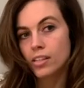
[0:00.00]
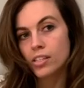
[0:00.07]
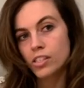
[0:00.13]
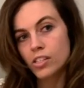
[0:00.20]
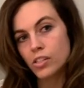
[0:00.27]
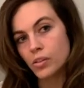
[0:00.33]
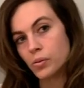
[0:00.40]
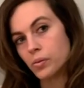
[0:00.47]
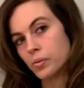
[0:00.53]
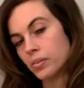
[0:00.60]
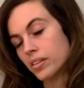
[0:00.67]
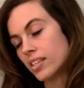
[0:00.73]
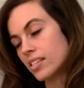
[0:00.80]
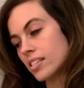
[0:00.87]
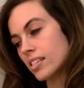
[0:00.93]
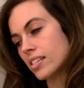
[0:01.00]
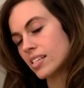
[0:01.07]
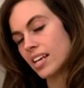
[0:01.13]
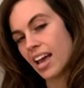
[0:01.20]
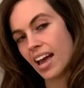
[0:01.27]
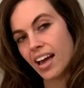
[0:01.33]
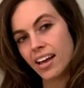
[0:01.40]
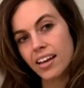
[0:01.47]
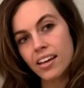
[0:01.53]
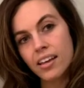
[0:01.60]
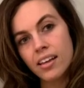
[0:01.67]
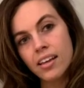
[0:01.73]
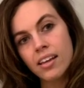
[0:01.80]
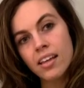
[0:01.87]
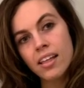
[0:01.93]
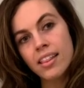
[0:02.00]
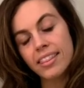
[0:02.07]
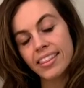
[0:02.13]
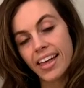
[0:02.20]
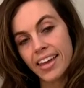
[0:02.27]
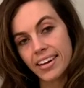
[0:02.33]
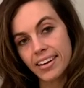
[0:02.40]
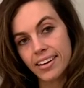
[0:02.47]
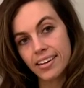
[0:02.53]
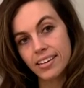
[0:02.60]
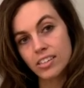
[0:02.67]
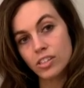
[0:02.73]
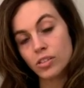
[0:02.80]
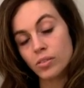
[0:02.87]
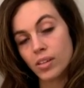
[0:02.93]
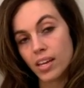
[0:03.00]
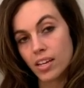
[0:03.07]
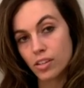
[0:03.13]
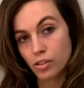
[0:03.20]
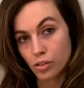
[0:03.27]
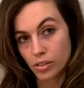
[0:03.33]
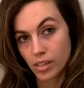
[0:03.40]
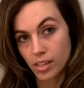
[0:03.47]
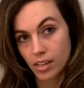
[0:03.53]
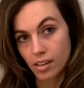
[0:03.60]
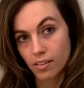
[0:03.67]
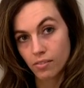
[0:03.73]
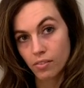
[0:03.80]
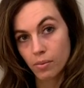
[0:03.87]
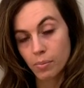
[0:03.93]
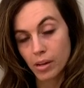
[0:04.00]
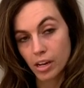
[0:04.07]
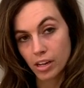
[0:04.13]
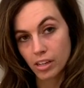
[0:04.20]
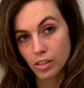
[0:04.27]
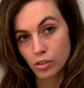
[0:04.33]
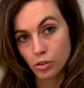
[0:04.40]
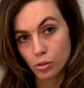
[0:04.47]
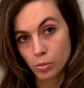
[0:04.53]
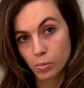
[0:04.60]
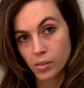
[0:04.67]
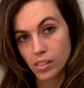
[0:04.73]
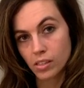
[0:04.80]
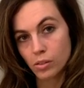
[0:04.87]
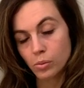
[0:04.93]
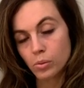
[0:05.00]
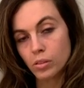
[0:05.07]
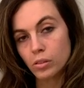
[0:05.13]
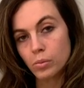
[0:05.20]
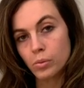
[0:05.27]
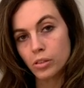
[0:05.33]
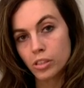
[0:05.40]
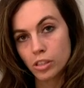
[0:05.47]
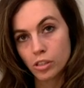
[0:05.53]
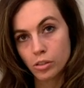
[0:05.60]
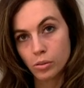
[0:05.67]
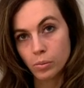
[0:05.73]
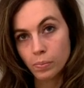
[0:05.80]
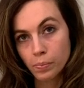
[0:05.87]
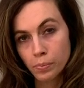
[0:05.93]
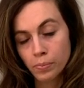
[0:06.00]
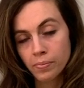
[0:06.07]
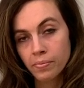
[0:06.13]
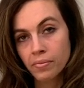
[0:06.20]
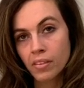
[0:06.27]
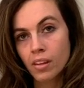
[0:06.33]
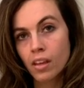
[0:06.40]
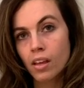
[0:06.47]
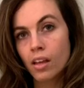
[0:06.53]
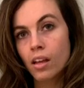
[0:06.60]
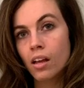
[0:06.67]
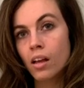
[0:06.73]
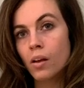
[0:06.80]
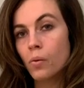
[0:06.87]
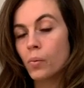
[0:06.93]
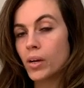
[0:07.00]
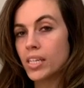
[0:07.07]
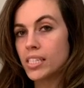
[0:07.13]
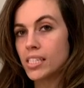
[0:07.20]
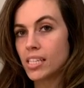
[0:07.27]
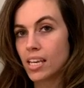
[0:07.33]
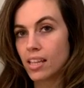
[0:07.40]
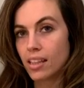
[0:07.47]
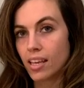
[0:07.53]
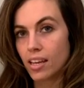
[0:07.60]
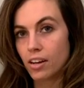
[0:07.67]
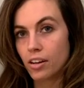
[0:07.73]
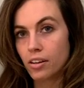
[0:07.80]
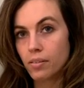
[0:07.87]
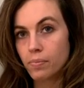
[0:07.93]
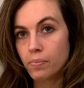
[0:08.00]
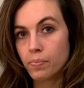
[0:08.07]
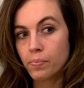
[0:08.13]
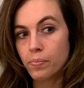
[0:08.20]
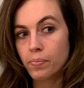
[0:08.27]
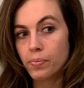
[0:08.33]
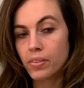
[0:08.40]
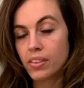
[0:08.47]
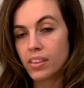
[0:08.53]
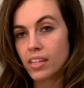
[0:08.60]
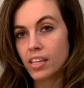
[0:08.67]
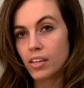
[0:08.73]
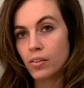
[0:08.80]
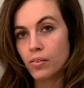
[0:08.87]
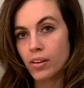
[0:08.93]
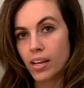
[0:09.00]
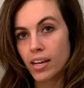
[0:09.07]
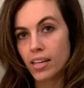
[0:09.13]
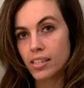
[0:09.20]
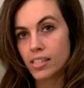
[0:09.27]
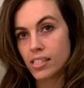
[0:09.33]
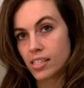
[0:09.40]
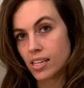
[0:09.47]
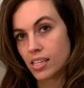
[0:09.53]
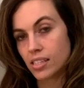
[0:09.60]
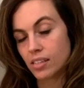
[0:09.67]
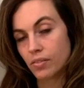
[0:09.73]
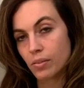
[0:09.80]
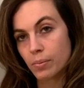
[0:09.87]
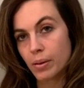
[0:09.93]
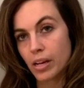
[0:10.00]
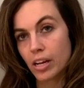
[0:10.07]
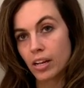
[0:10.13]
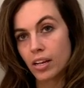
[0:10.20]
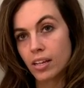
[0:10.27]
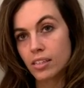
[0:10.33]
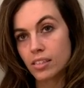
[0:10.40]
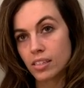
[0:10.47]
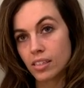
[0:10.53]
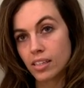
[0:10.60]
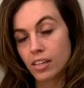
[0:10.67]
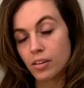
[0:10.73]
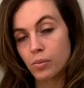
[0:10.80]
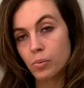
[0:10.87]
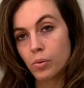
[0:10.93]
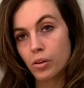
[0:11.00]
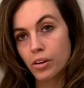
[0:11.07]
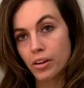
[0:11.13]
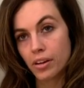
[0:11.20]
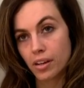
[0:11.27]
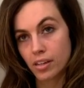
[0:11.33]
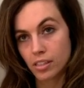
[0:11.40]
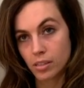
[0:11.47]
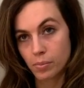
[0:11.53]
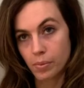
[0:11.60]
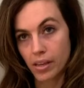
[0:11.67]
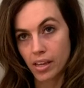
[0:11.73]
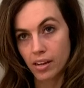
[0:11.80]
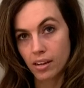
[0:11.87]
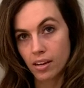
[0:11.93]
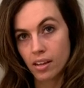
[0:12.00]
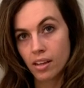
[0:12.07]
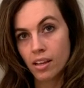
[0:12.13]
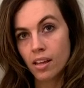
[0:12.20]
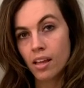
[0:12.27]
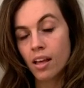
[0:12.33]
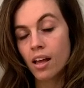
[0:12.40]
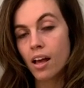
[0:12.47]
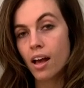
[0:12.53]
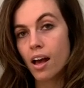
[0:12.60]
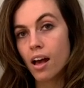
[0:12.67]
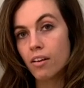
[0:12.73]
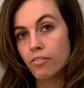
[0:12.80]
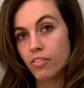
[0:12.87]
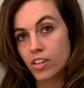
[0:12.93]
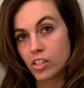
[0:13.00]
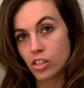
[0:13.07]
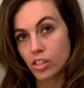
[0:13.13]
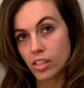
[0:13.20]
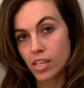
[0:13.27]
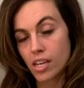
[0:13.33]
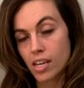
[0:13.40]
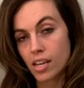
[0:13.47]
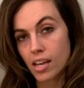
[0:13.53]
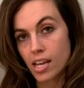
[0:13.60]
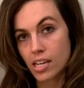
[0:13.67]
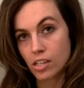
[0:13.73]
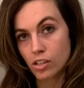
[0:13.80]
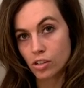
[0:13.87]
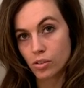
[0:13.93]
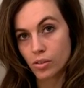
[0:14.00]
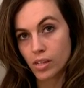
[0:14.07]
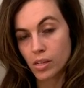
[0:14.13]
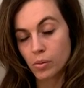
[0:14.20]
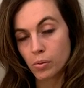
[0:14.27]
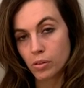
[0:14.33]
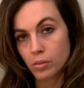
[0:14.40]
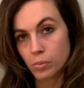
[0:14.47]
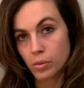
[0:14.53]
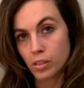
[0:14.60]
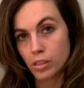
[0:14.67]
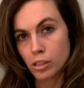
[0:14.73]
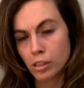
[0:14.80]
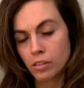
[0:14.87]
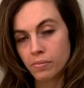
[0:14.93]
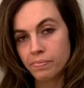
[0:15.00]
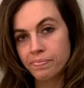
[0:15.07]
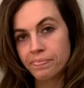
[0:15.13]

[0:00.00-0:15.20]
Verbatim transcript: So, this attack led to the entry of American troops into World War II. One day later, the United States of America declared war on Japan officially entering World War II.